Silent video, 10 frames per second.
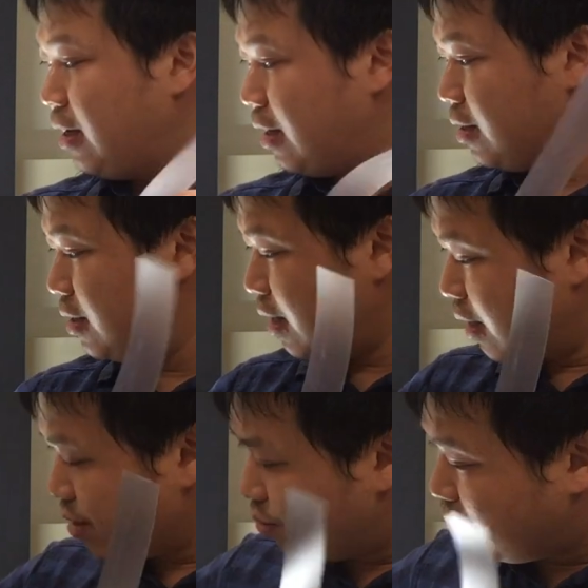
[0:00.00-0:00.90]
And the
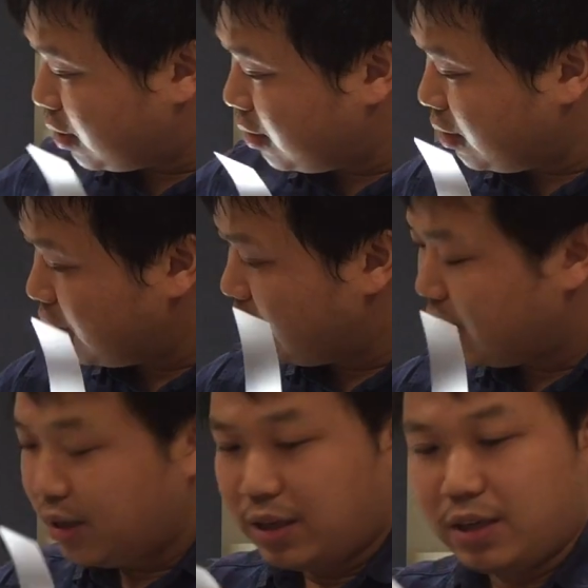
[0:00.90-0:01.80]
other one
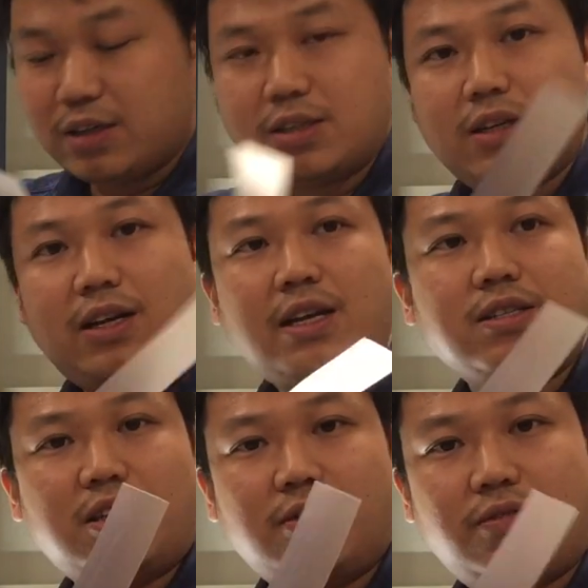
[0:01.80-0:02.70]
is the light
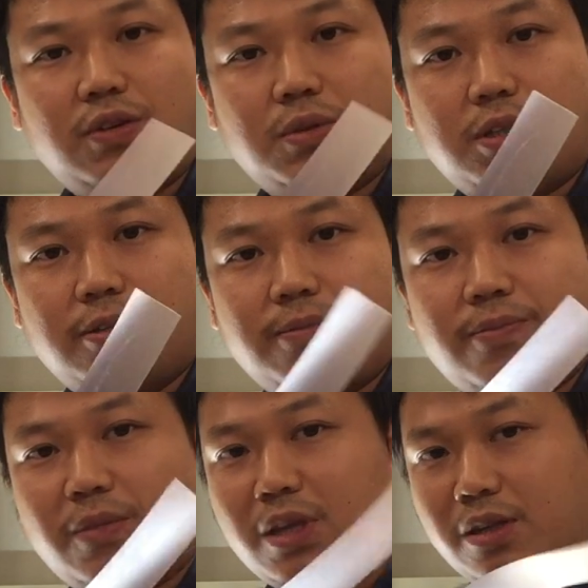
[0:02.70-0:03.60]
scan filter.
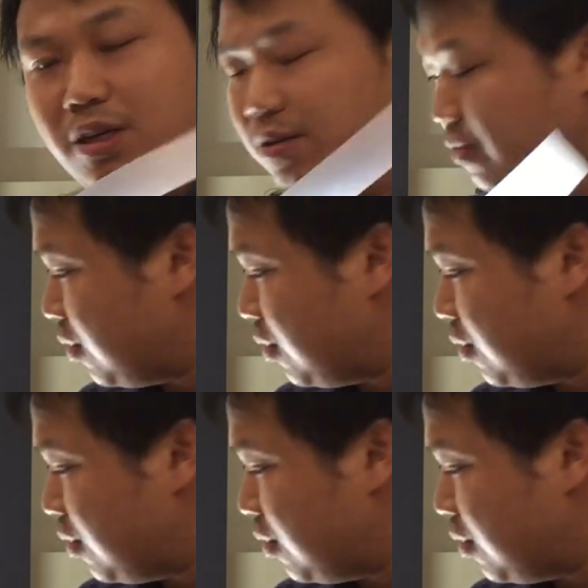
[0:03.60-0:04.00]
This